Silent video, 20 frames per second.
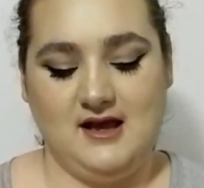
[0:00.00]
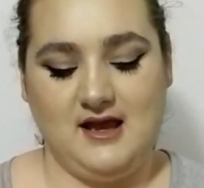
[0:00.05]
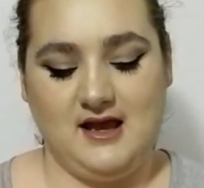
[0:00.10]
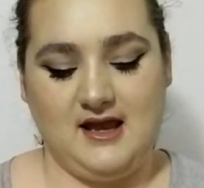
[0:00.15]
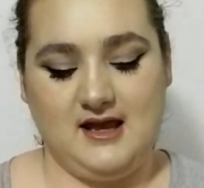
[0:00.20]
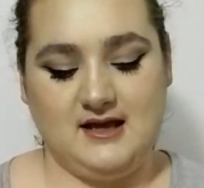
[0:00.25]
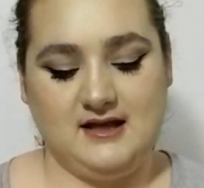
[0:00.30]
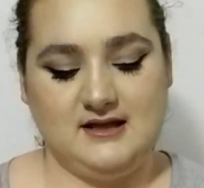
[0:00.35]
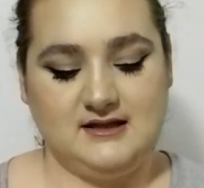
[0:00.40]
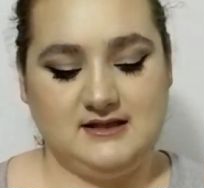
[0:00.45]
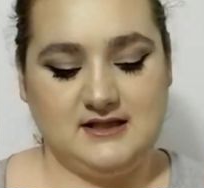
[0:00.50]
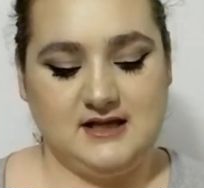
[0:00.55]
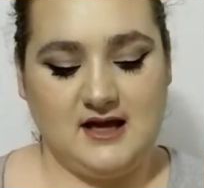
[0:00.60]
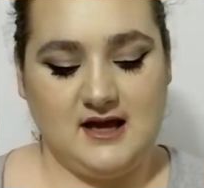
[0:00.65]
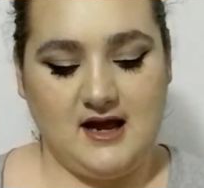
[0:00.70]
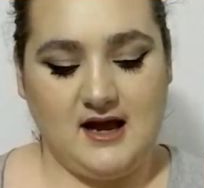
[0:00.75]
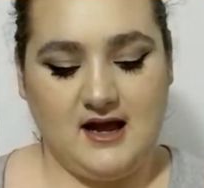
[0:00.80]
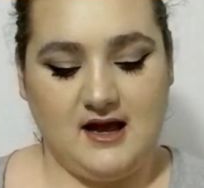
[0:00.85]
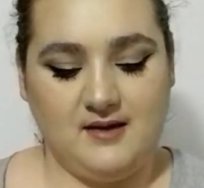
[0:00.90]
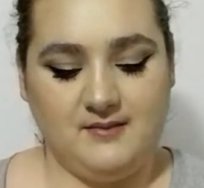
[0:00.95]
And
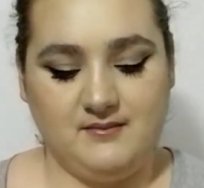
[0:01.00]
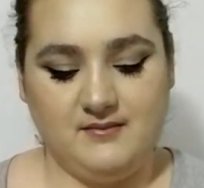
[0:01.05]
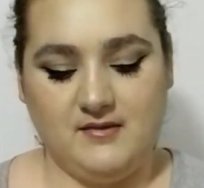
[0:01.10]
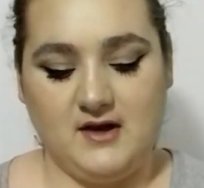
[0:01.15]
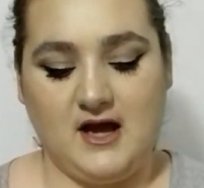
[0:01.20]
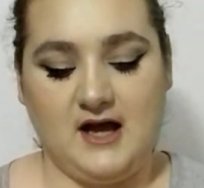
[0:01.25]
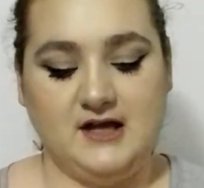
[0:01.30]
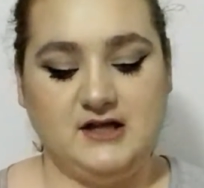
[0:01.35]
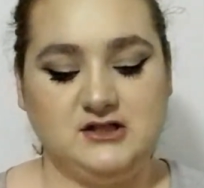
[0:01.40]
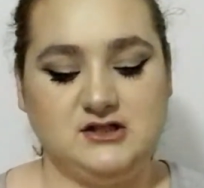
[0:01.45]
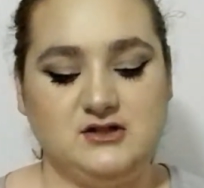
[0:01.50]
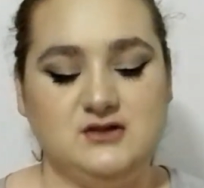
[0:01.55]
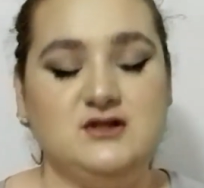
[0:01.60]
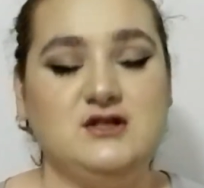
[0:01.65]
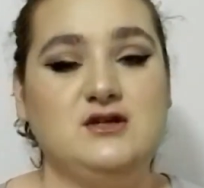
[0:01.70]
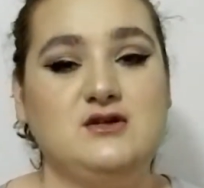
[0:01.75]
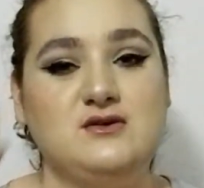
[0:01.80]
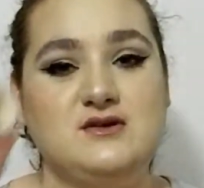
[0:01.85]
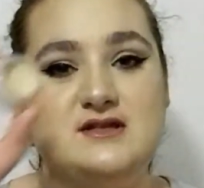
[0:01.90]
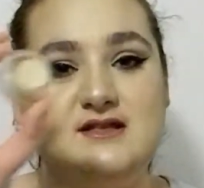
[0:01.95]
I do
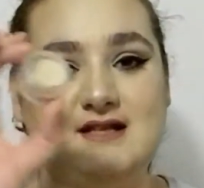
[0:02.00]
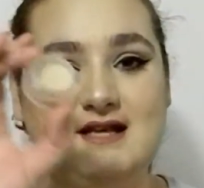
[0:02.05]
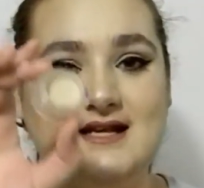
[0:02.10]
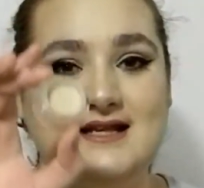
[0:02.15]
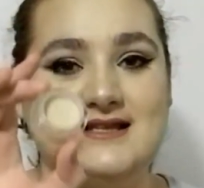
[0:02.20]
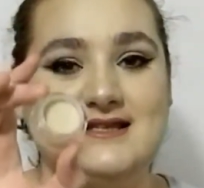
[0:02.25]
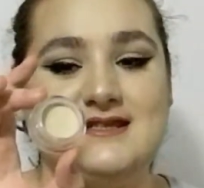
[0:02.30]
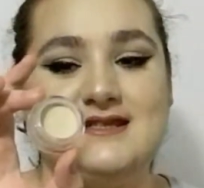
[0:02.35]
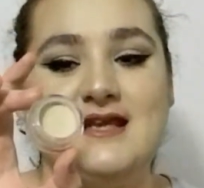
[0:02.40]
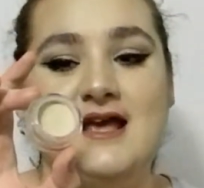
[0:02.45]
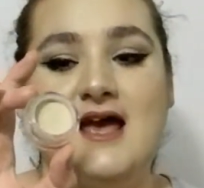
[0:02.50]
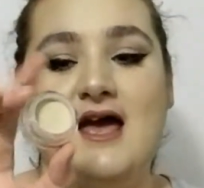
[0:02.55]
use this.